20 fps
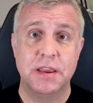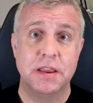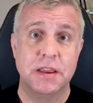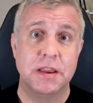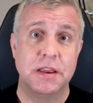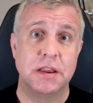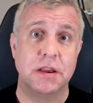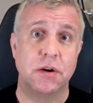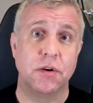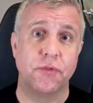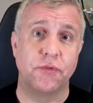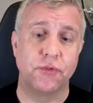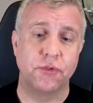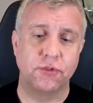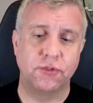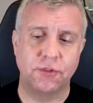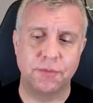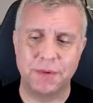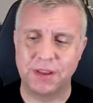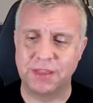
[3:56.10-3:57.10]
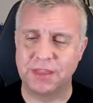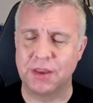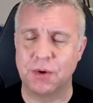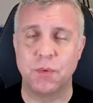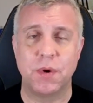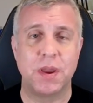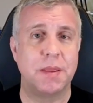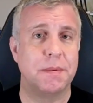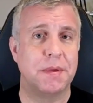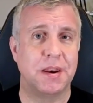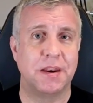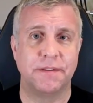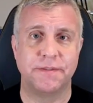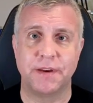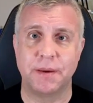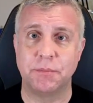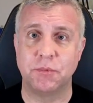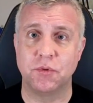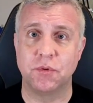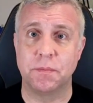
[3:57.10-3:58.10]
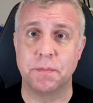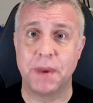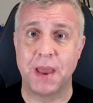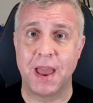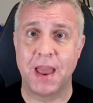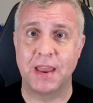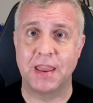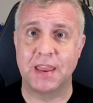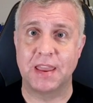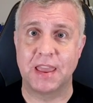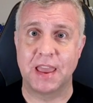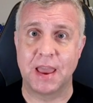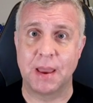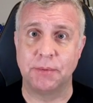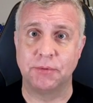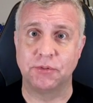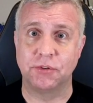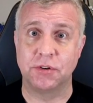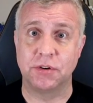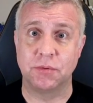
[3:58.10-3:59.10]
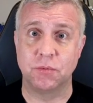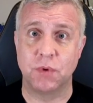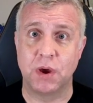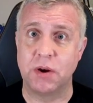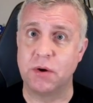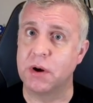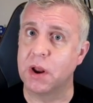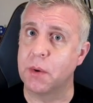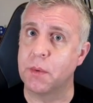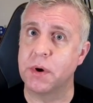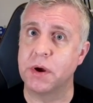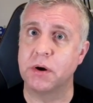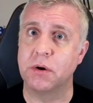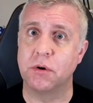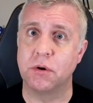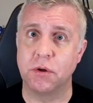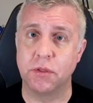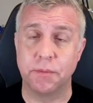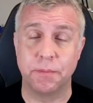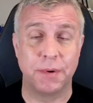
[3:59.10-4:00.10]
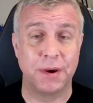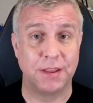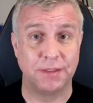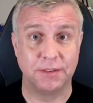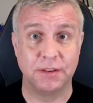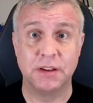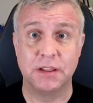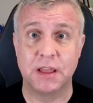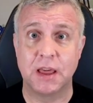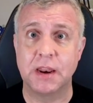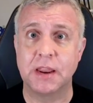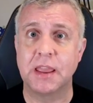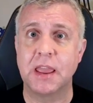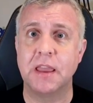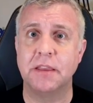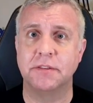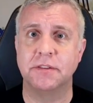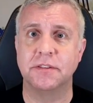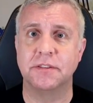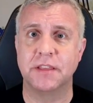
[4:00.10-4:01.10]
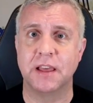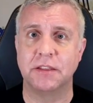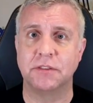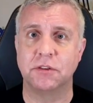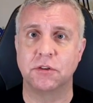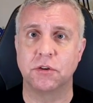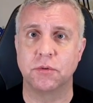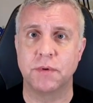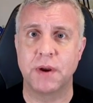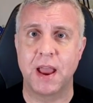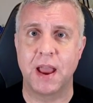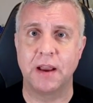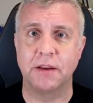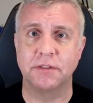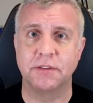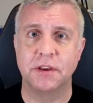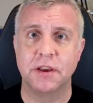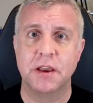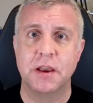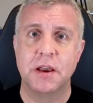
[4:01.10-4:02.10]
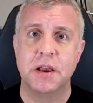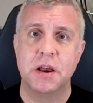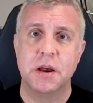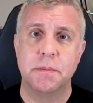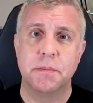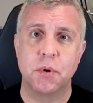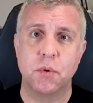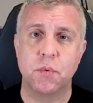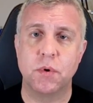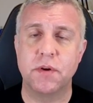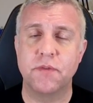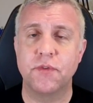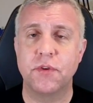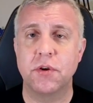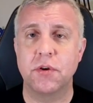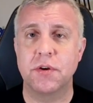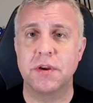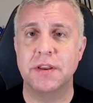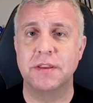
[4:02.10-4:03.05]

Now, at first you might think, wait a minute, if I'm doing packet capture, why don't I want all the bytes? In a lot of cases, that's correct. But what if you're in a